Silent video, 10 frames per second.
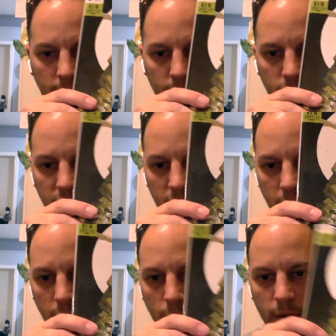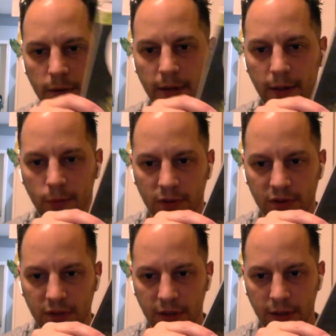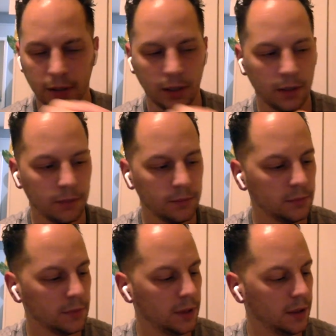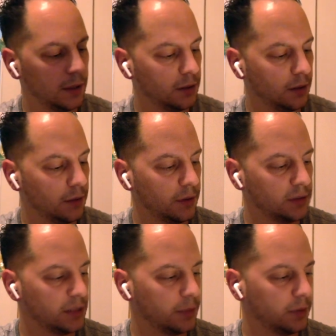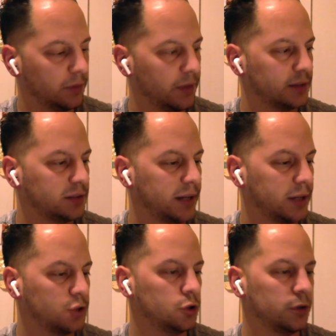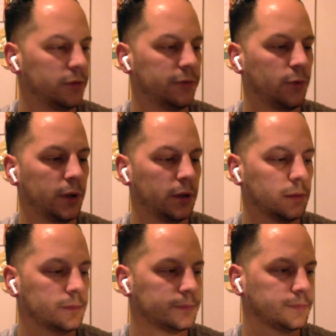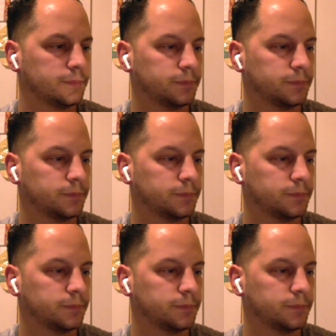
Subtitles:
And this was another one that was the another example of that textured foil.